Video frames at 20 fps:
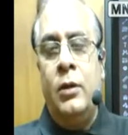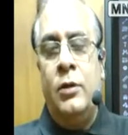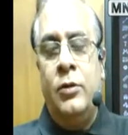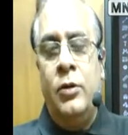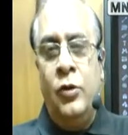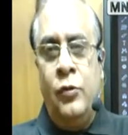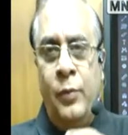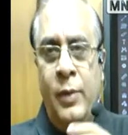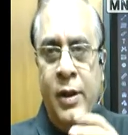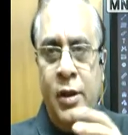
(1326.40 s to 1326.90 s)

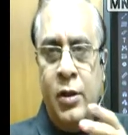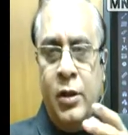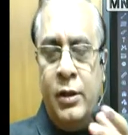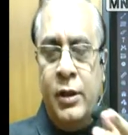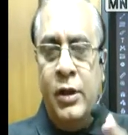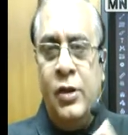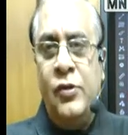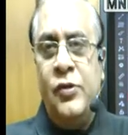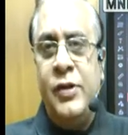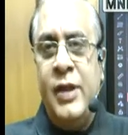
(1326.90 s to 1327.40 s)
this one,
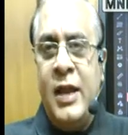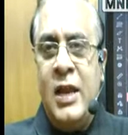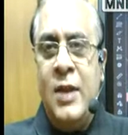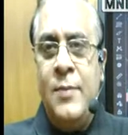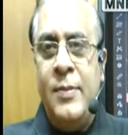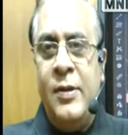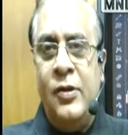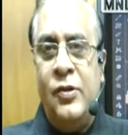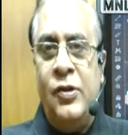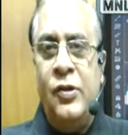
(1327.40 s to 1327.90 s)
that is daily
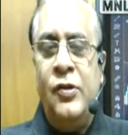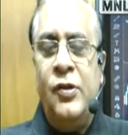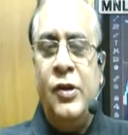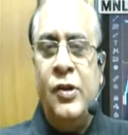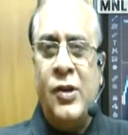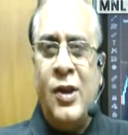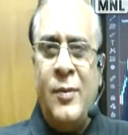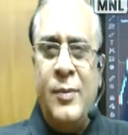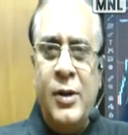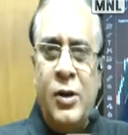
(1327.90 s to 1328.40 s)
basis,
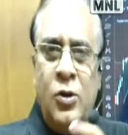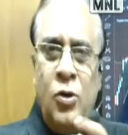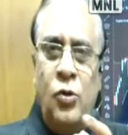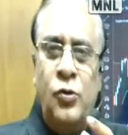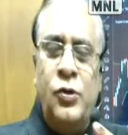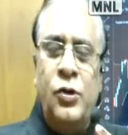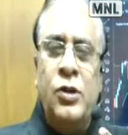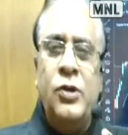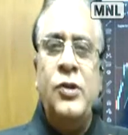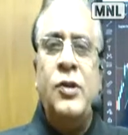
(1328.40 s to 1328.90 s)
it's coming
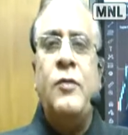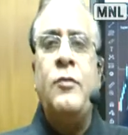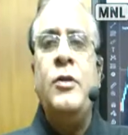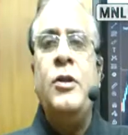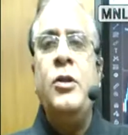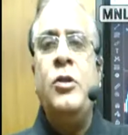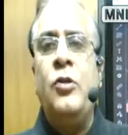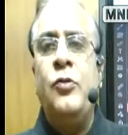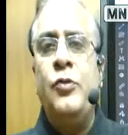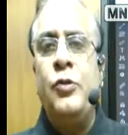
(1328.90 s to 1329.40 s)
closer to
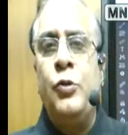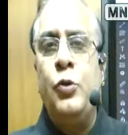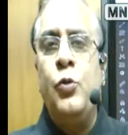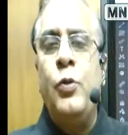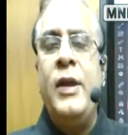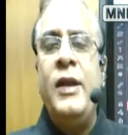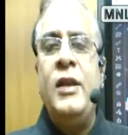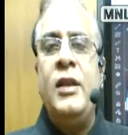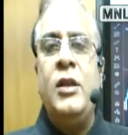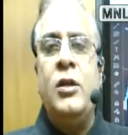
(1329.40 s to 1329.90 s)

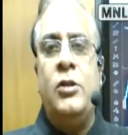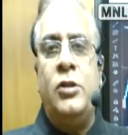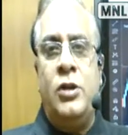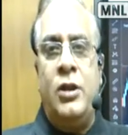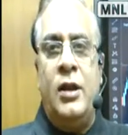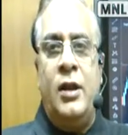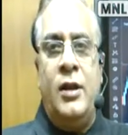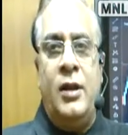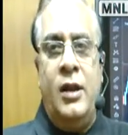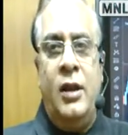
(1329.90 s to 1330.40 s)
17,280 or
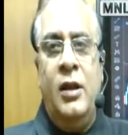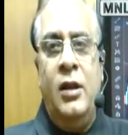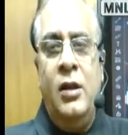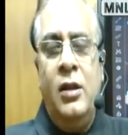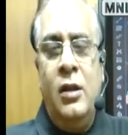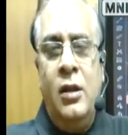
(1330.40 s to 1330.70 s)
300.